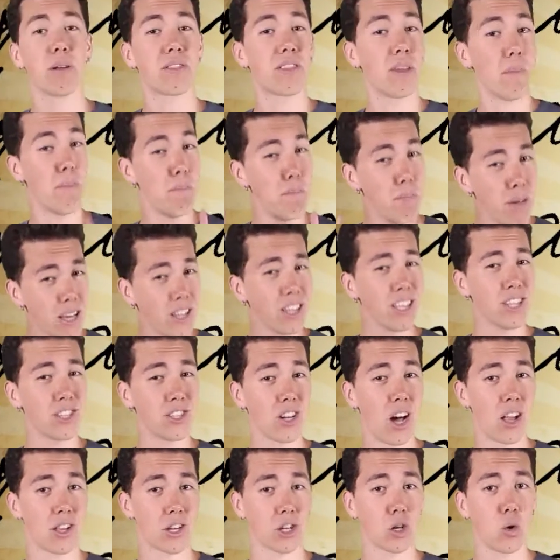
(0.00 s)
But the
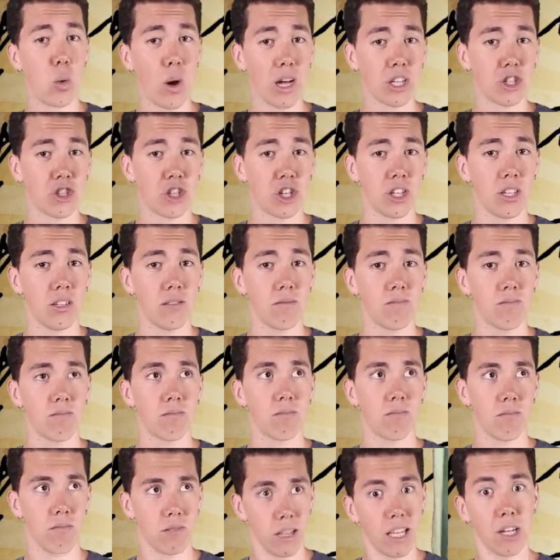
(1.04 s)
million-dollar question,
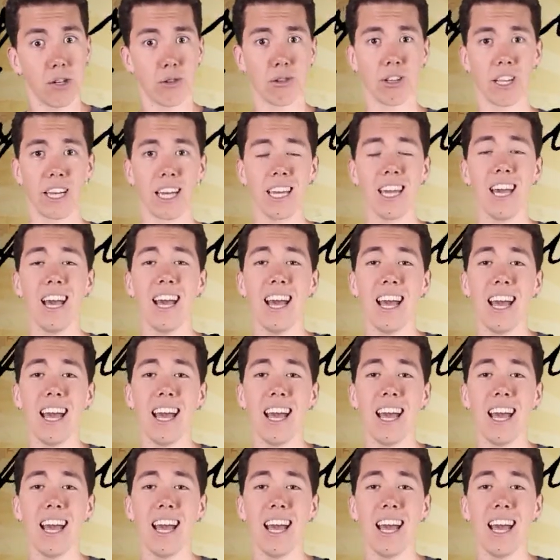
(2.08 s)
literally,